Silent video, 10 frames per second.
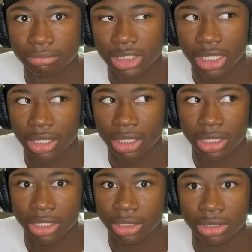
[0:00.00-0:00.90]

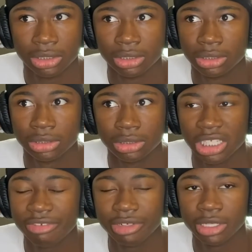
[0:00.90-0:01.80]
uh,
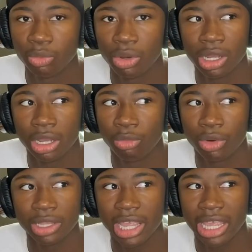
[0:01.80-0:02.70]
even in the one
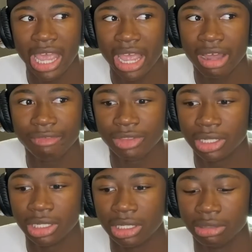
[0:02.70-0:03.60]
where they have
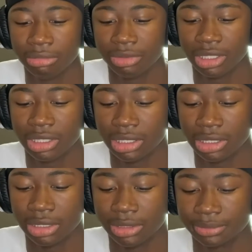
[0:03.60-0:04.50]
the
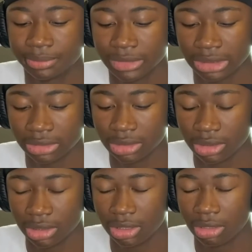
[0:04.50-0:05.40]
the
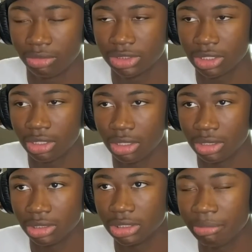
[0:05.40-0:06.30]
what's
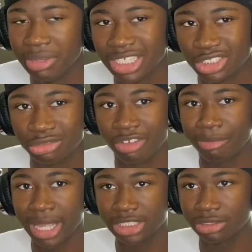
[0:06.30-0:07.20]
called the Ministry of
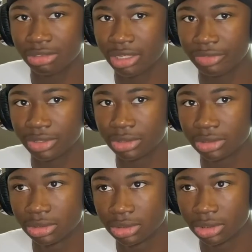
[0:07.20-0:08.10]
Magic or whatever,
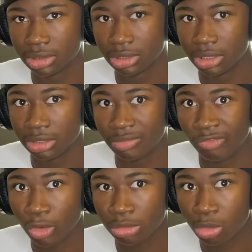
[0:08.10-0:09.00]

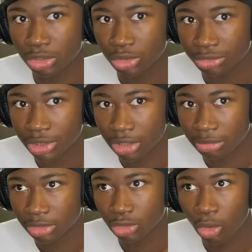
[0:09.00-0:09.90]
Voldemort shows up.
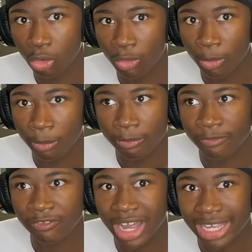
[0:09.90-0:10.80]
There's a whole
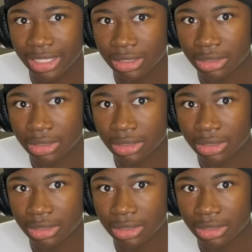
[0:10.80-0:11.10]
fight.